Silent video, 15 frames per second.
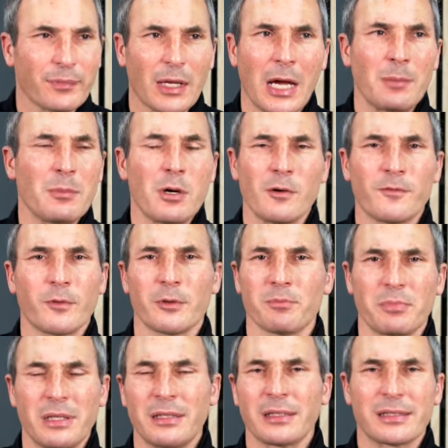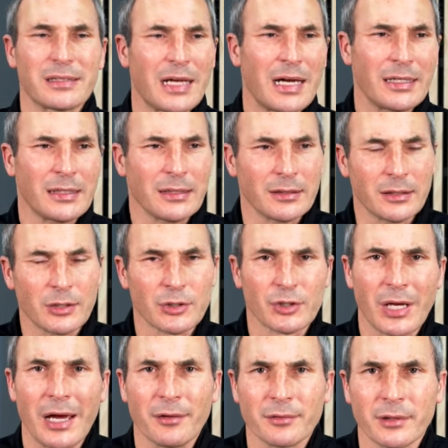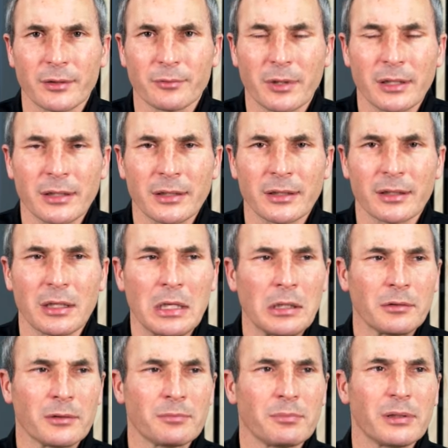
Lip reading: I'm all for being excited and us shouting and running and hollering,